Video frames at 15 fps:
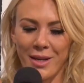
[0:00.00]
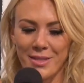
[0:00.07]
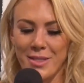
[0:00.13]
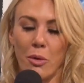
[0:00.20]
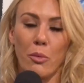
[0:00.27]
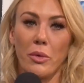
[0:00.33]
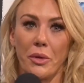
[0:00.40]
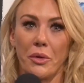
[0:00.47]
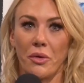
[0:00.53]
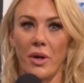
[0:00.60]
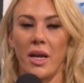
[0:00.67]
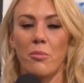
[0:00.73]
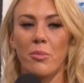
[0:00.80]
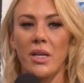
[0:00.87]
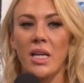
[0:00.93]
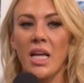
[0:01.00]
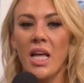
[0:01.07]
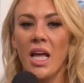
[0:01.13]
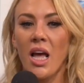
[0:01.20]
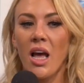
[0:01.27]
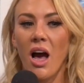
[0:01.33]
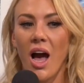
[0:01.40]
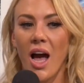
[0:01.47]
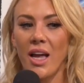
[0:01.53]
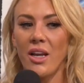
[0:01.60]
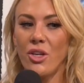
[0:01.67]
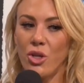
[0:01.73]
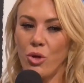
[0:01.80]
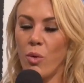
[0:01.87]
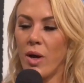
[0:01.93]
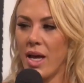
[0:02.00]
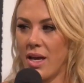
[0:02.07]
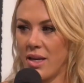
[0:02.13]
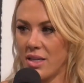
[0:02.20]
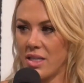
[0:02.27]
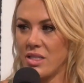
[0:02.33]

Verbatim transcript: It's not really great, but I knew I had a